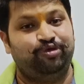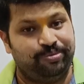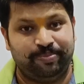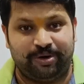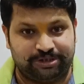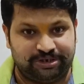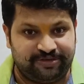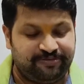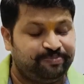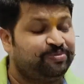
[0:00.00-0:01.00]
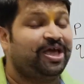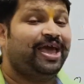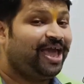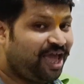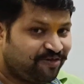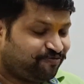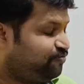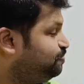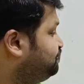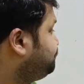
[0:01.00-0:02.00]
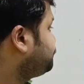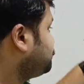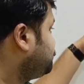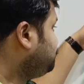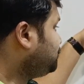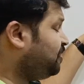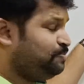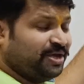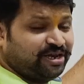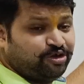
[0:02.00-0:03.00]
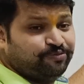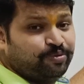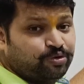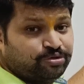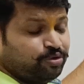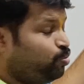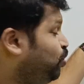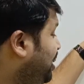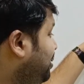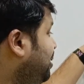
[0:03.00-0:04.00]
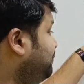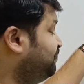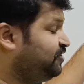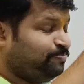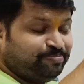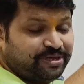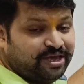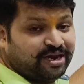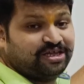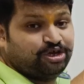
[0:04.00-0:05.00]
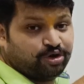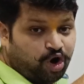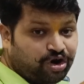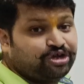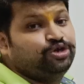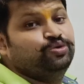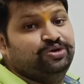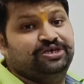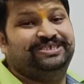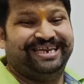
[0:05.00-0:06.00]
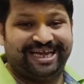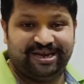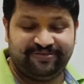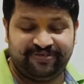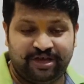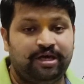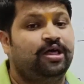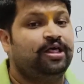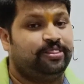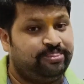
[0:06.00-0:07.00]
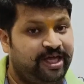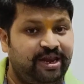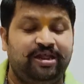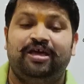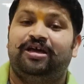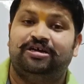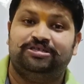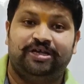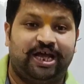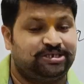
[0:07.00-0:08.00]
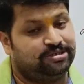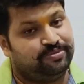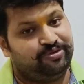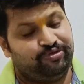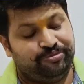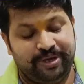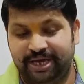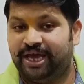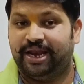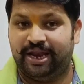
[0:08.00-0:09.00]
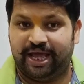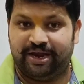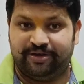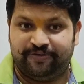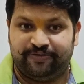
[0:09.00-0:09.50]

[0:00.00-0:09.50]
be positive. If P and Q both, one of the P and Q or Q is negative, then the rational number would be negative.